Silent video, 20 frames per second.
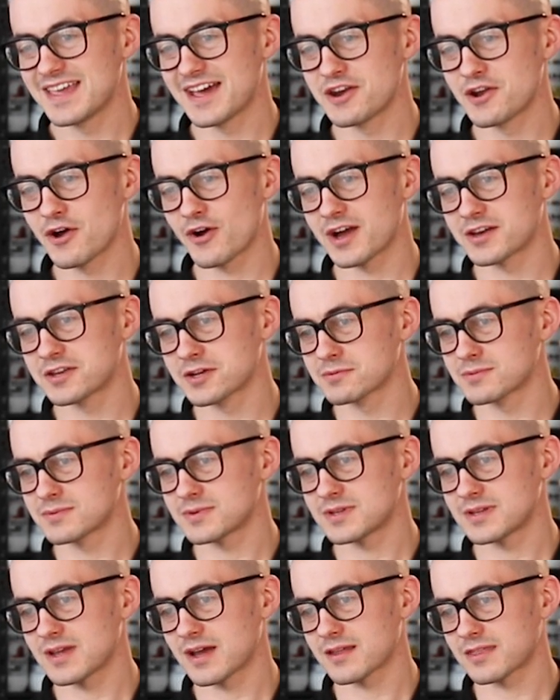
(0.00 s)
No, I don't.
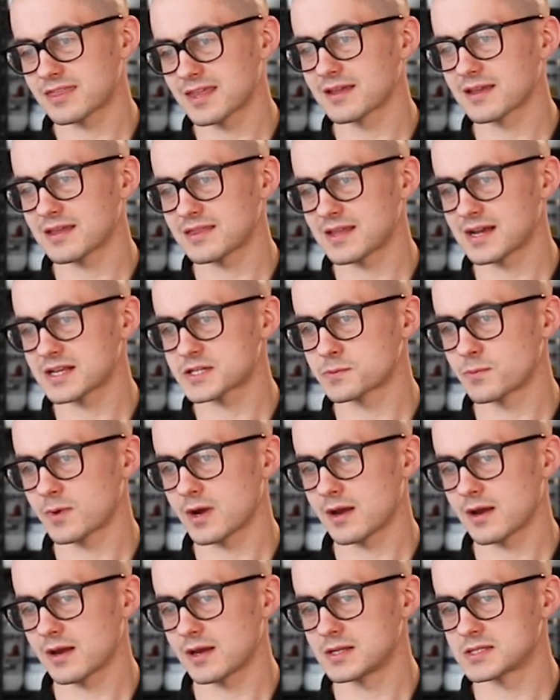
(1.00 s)
I think, and that's
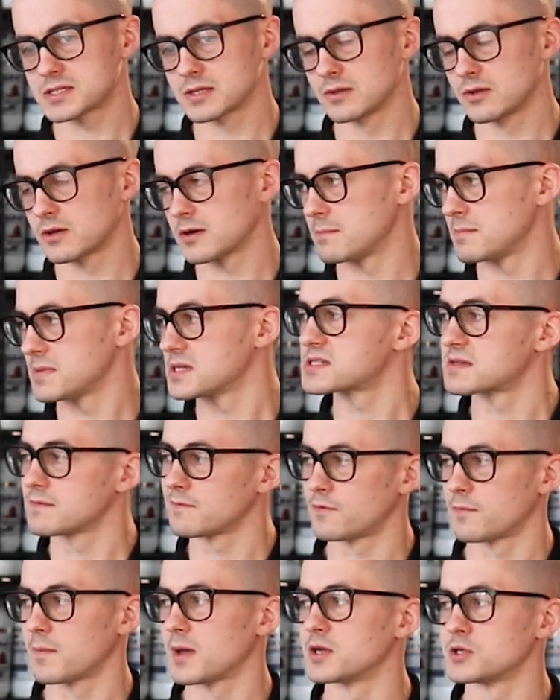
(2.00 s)
where it's a lot of
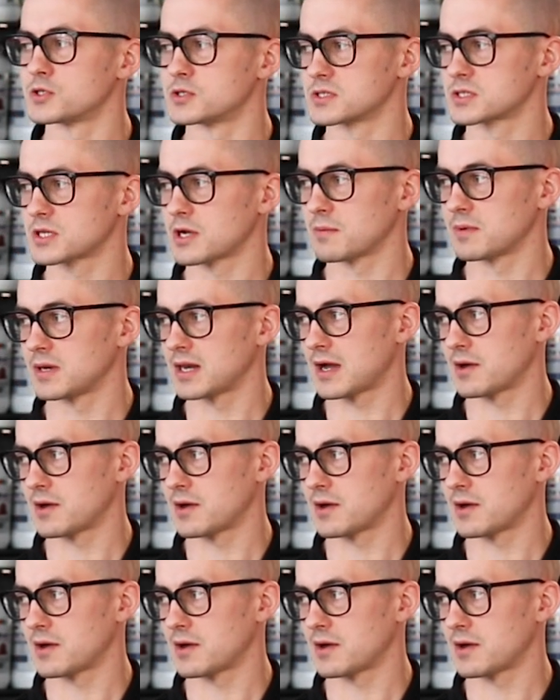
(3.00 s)
misinformation's coming